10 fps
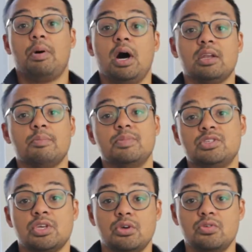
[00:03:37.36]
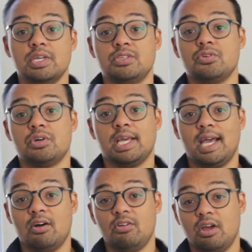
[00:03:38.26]
Part number two is you're gonna
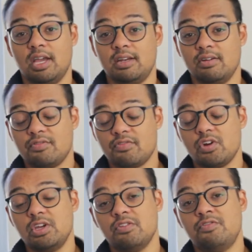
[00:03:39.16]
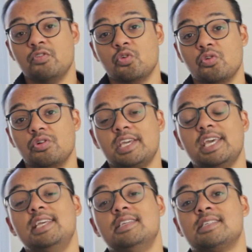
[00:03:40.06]
outline three or four
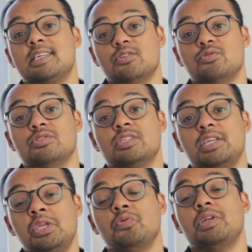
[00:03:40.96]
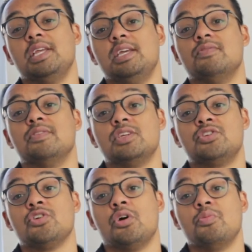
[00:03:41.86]
key skills that you would need for this
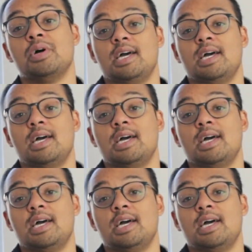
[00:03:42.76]
job.